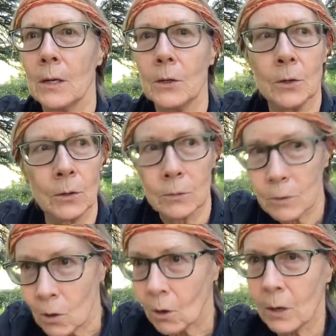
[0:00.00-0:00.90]
your
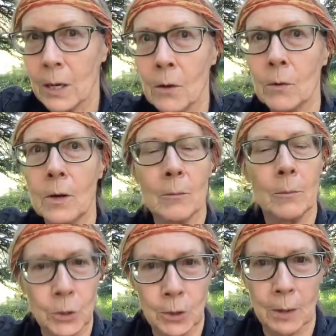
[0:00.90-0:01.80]
cardio,
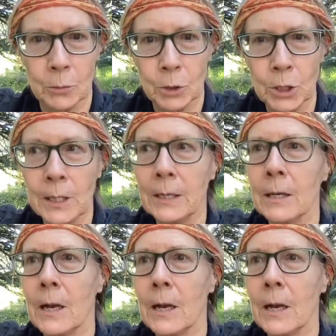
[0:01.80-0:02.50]
but you're not pushing it.